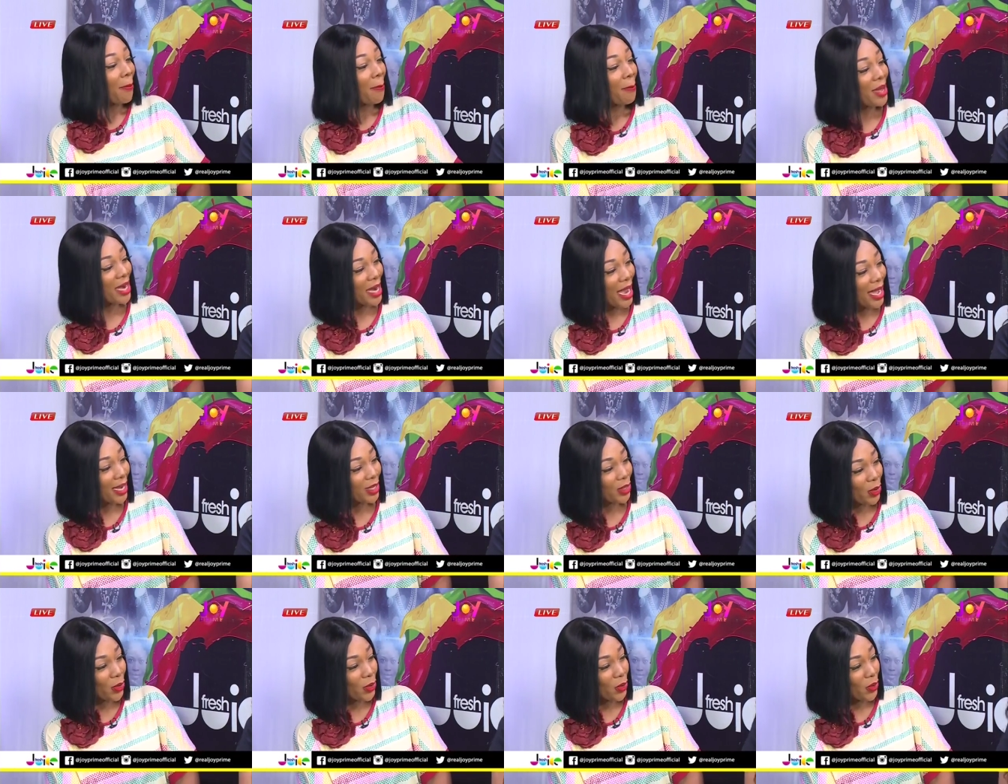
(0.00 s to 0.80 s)
Menaye
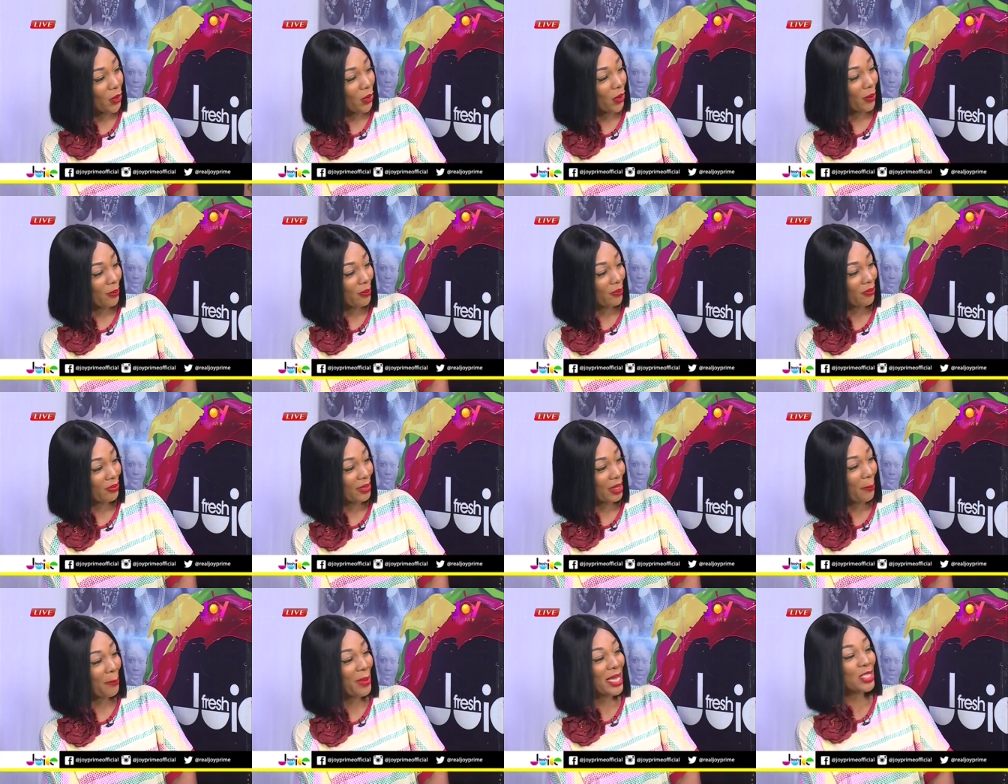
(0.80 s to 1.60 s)
Donkor. Yes,
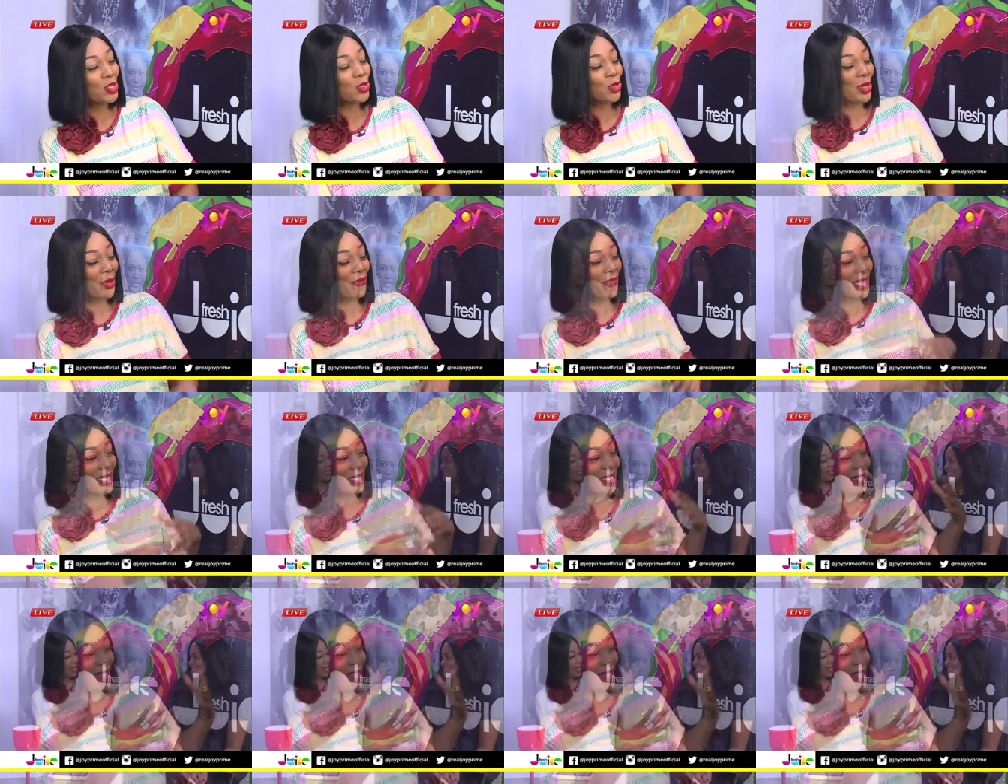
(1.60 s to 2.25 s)
love. Miss Universe